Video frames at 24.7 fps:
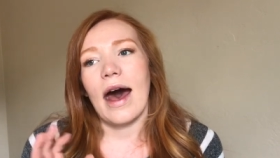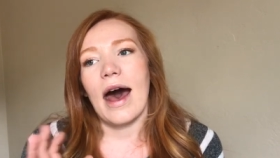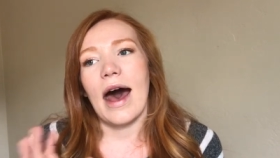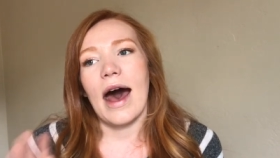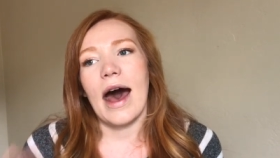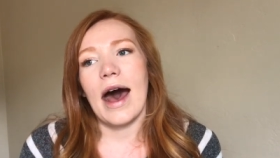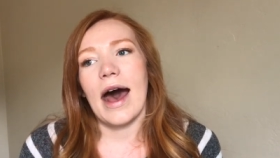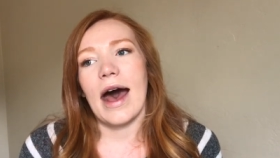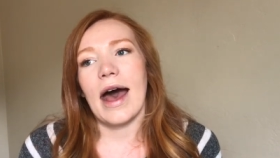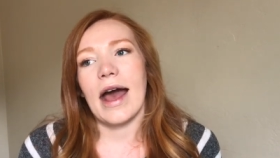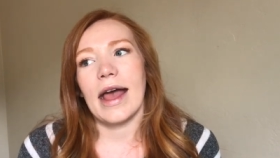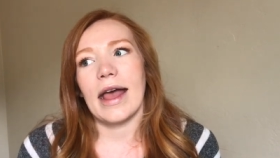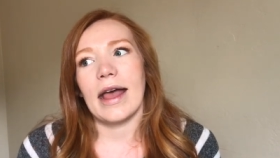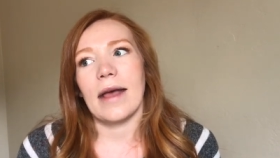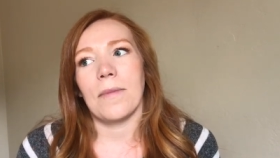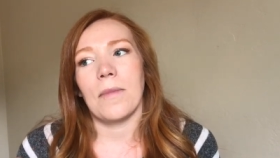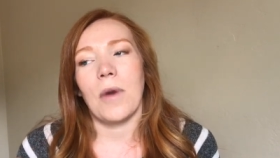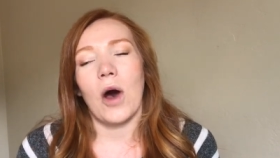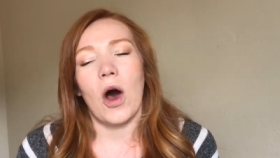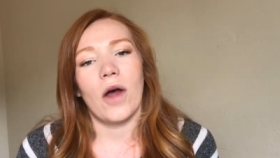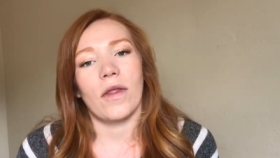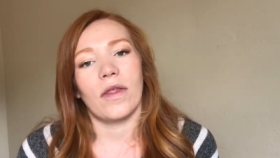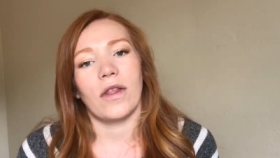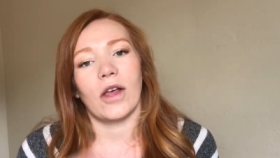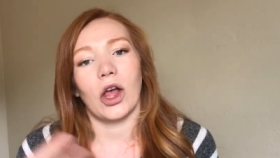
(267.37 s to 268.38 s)
I'm
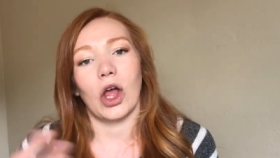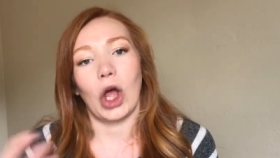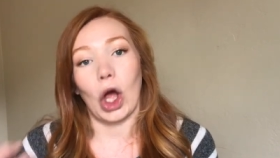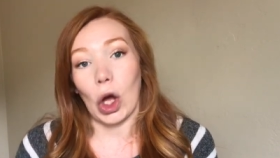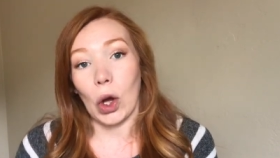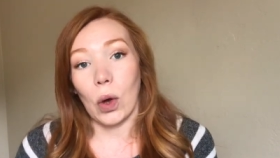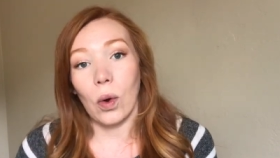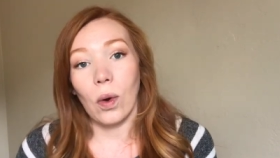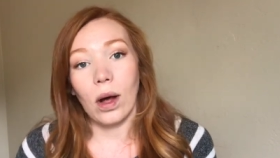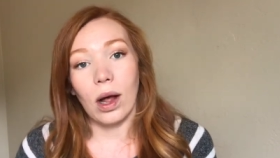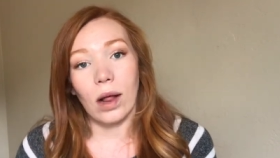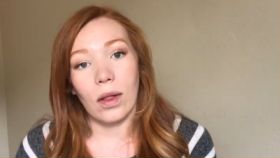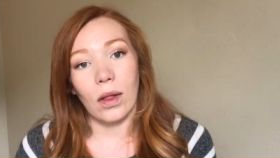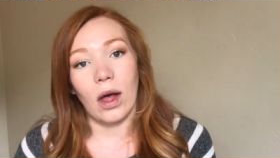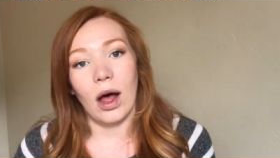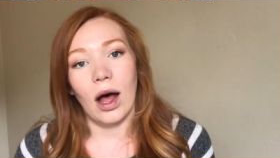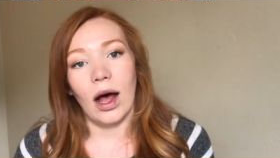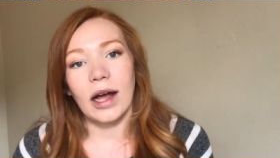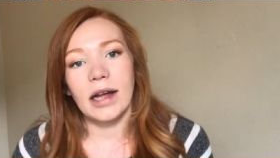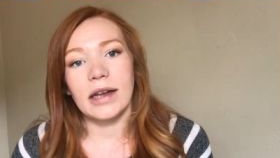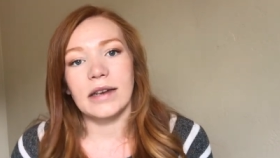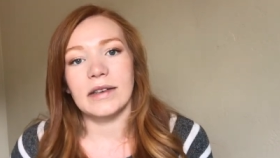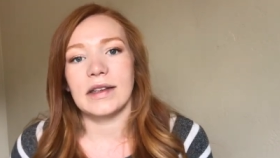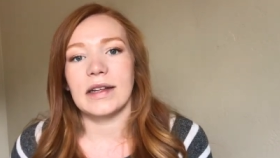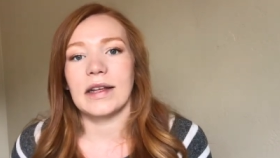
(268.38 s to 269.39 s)
on the go a
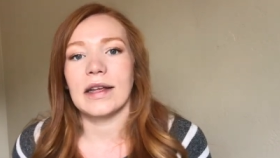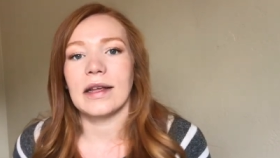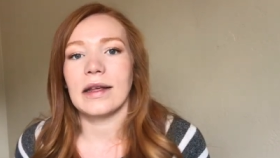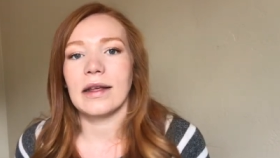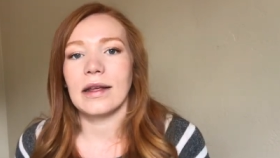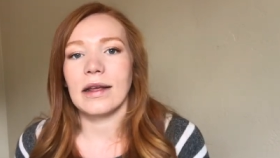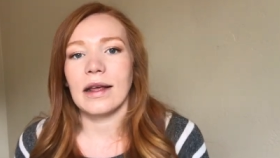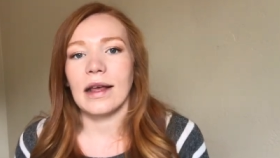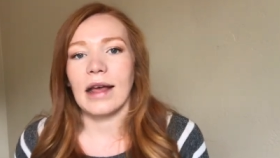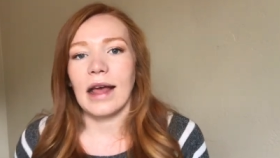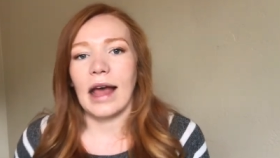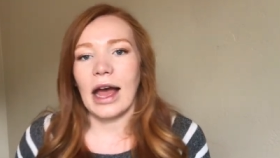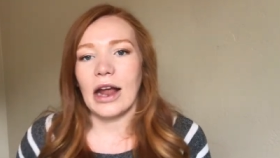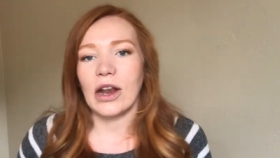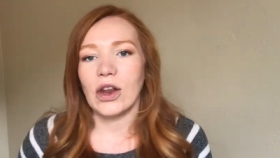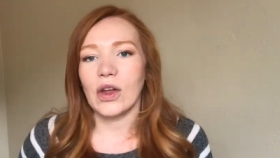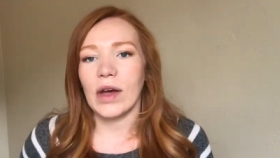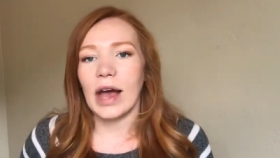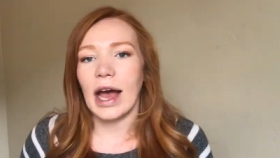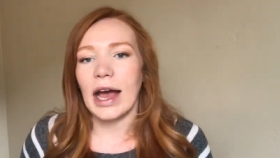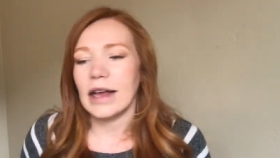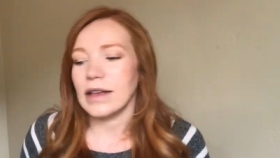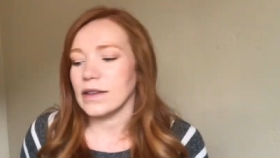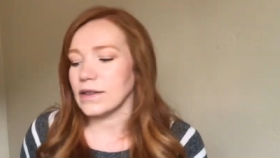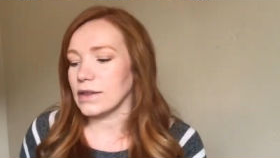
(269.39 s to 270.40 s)
lot. And you
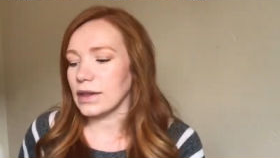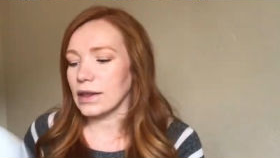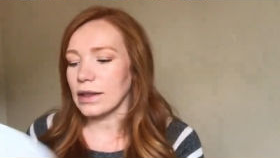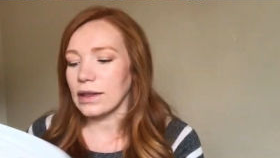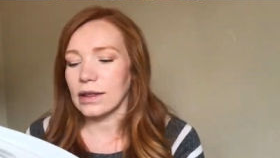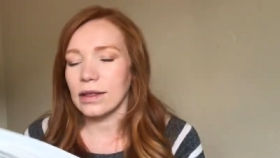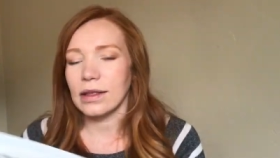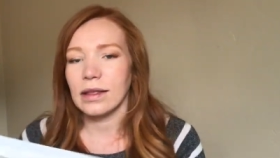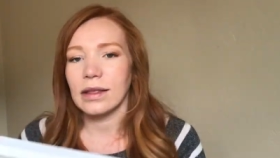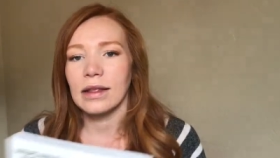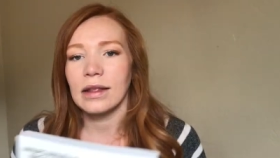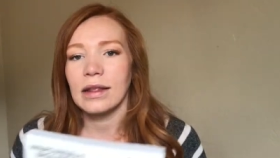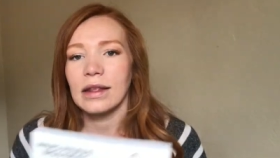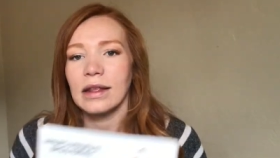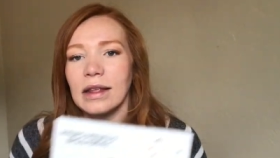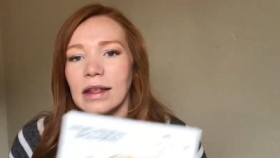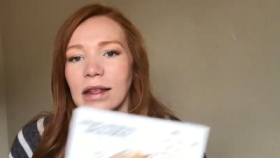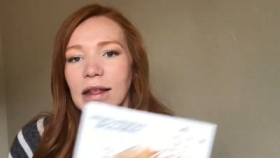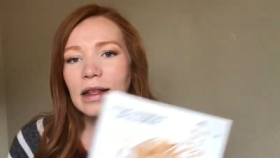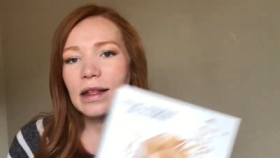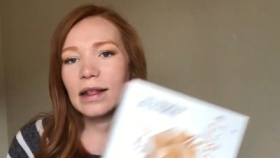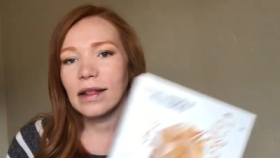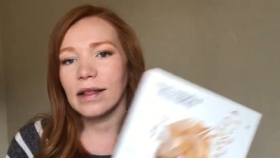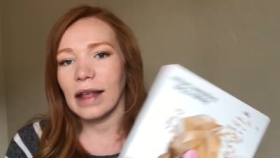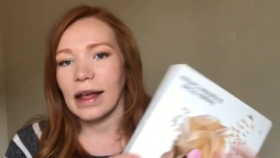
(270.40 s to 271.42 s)
guys,
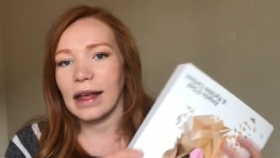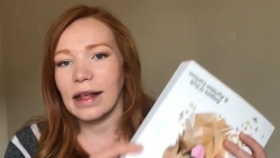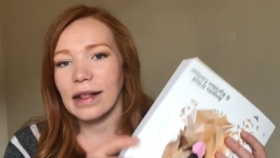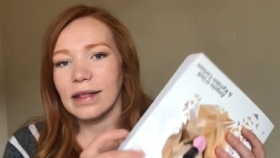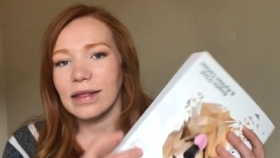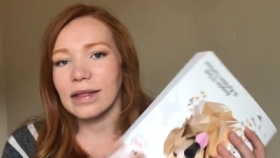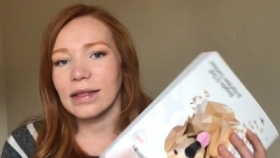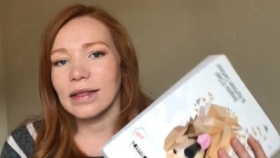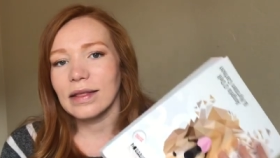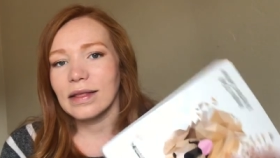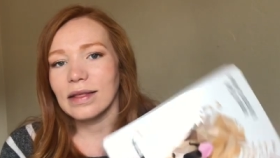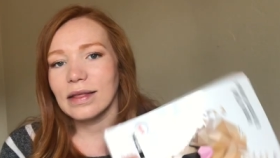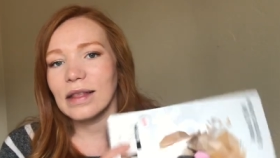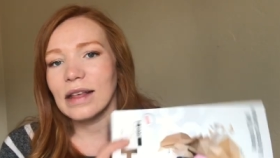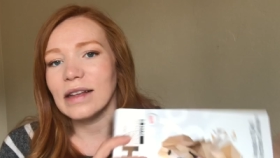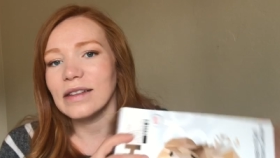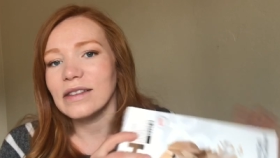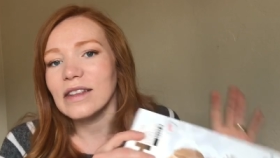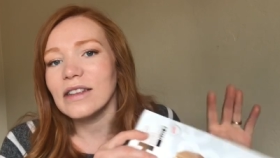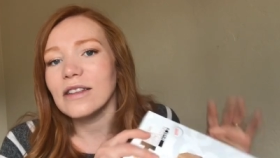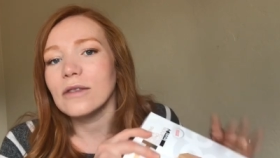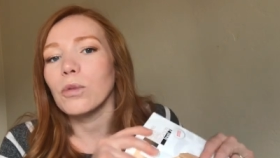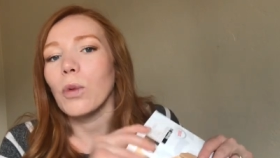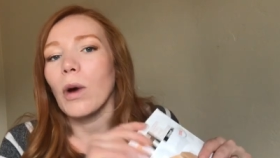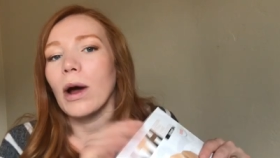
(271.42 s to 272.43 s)
like,
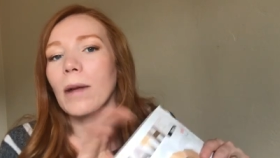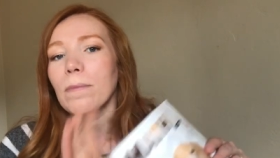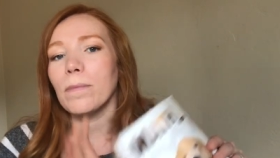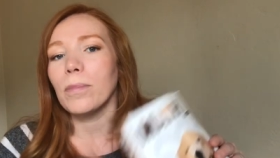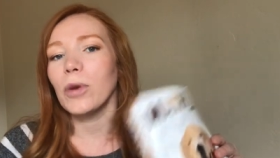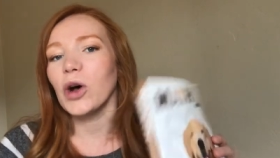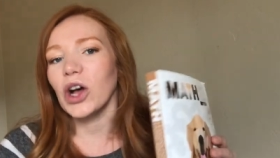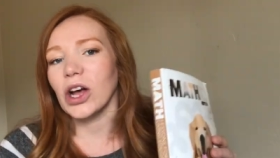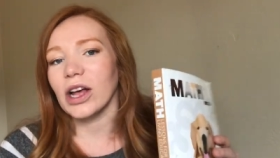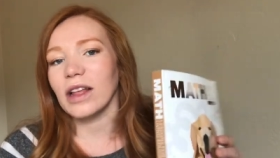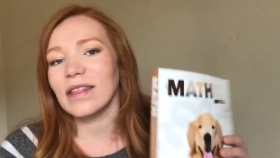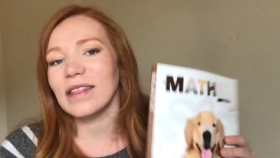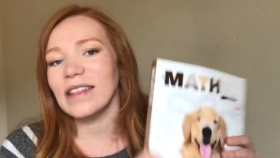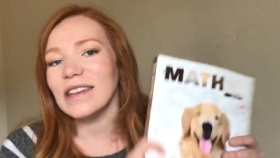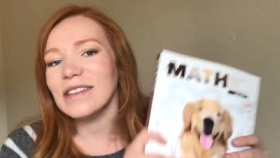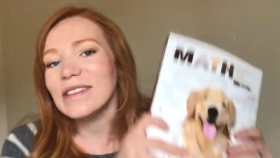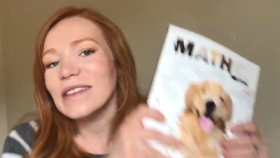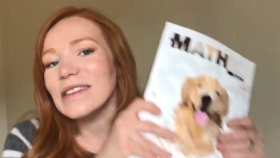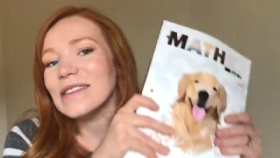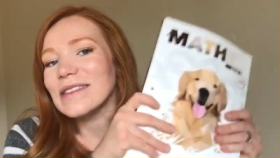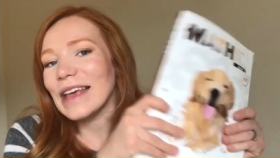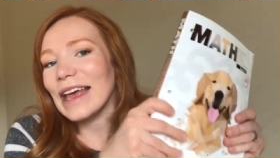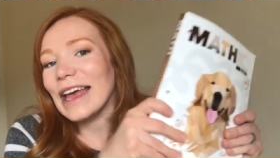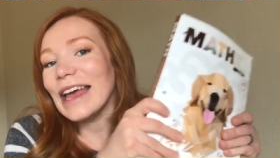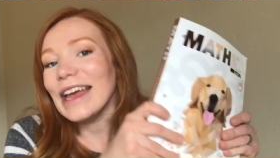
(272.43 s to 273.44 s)
this is one book. This
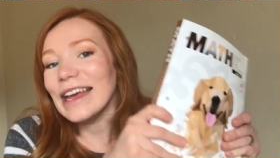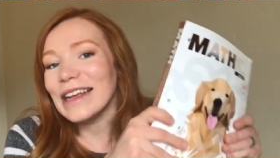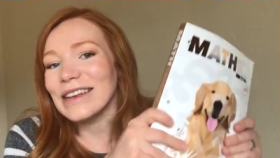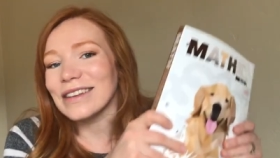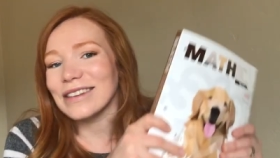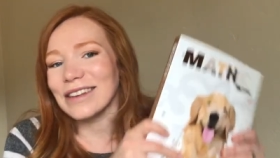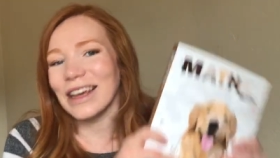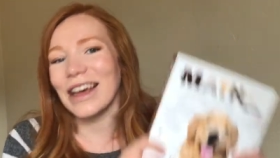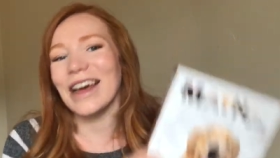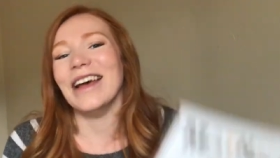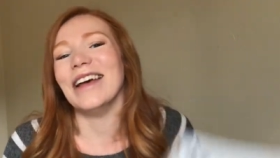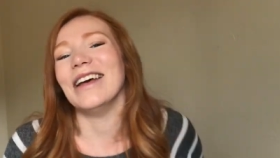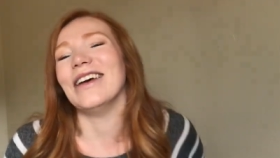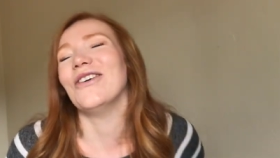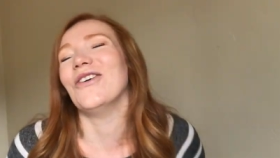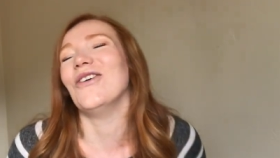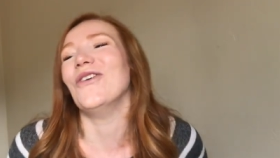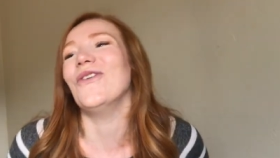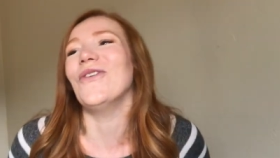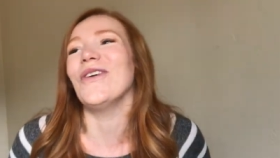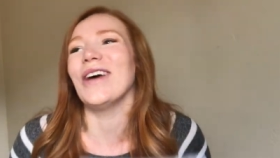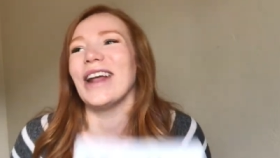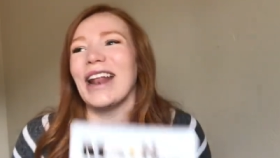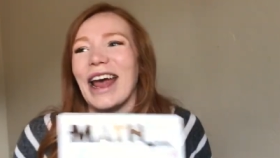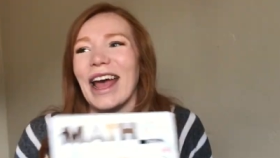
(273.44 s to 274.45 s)
is it.
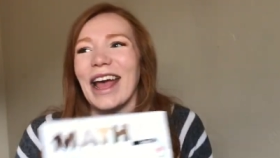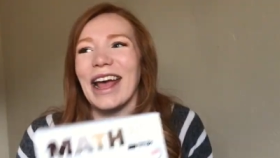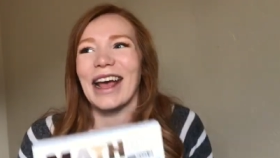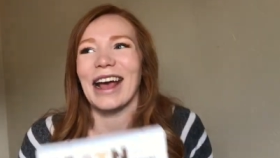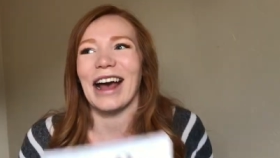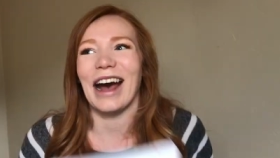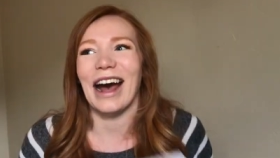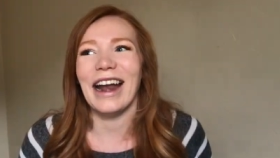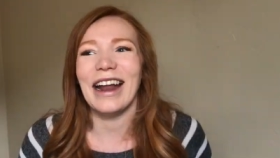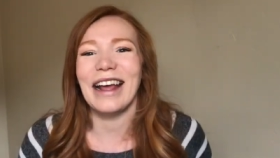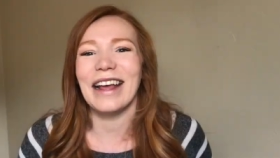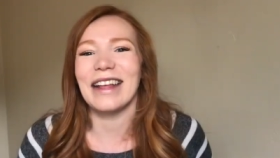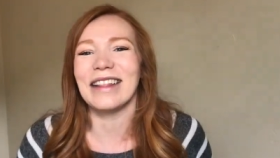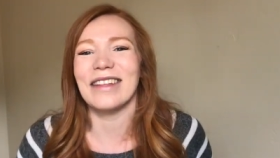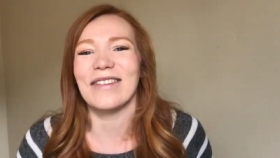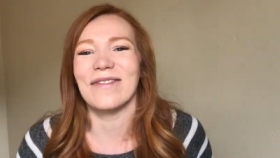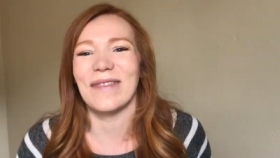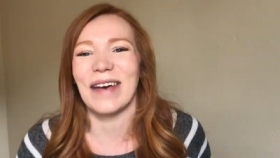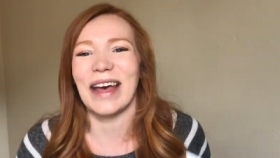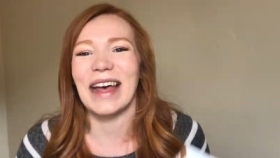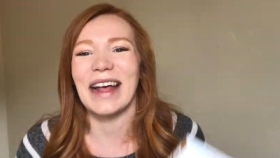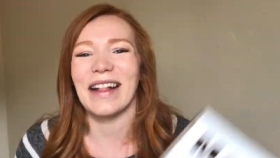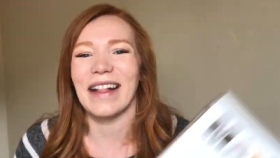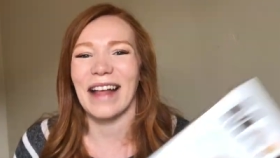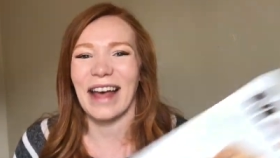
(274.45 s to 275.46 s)
When I got it in the
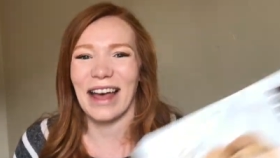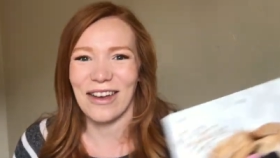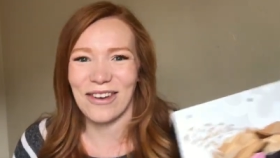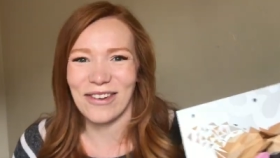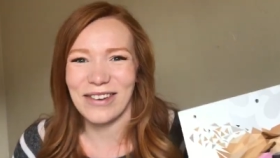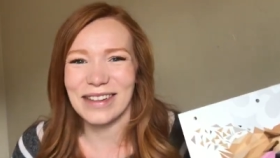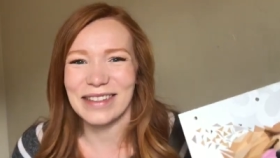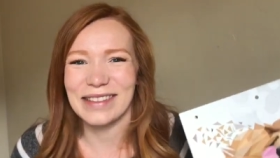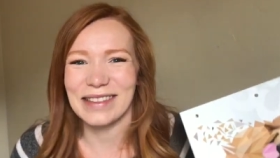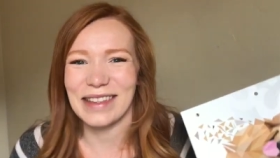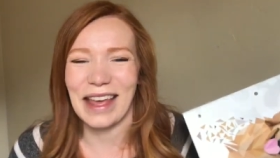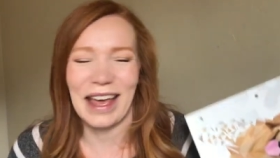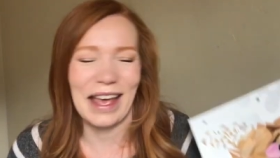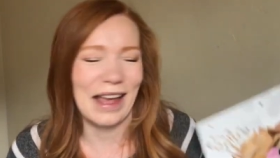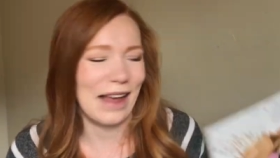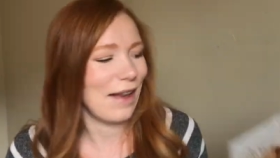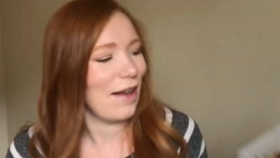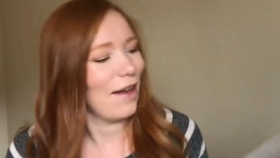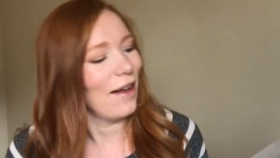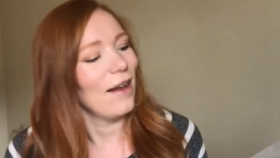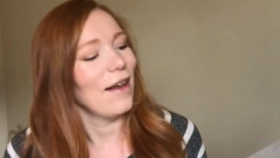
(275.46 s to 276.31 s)
mail, I was like,